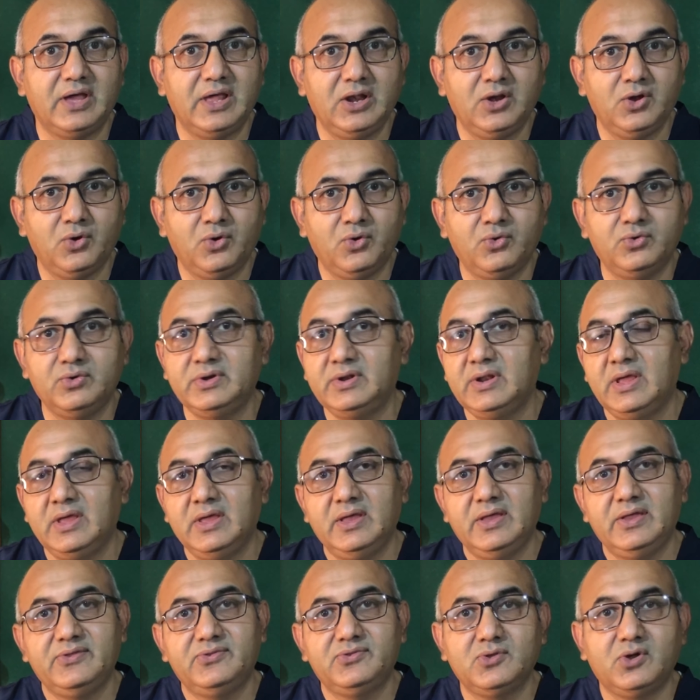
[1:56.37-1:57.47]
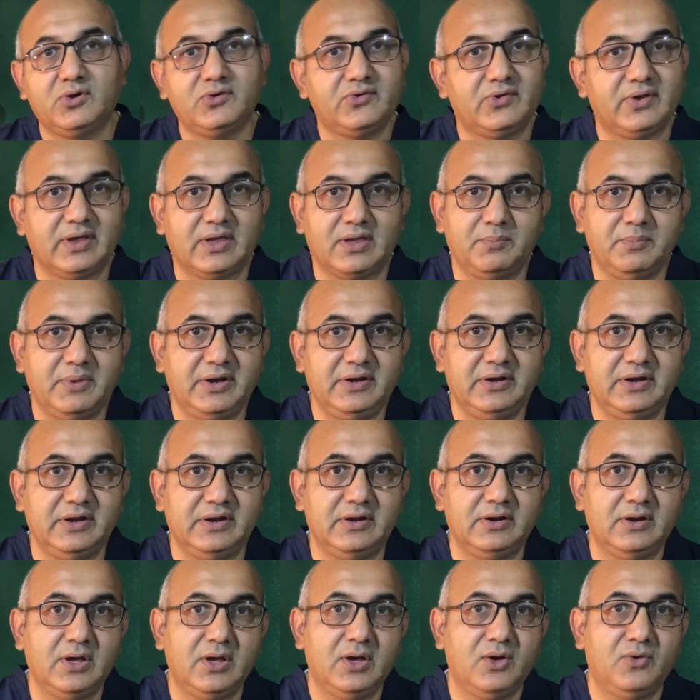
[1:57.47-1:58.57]
alone is not
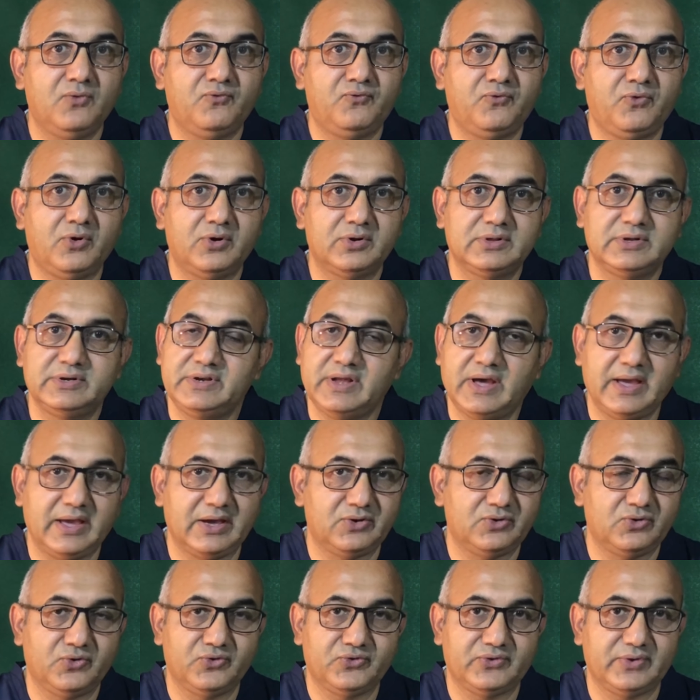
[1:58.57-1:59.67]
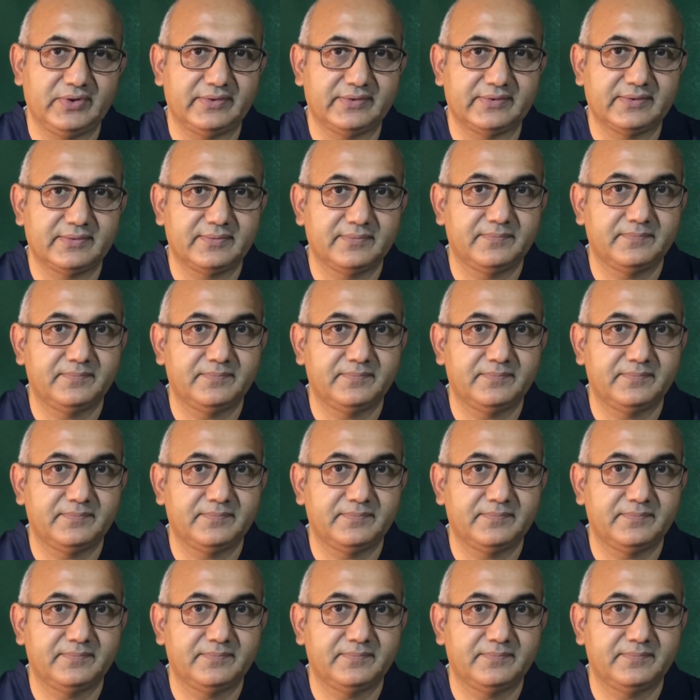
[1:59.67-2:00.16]
recommended for the diagnosis.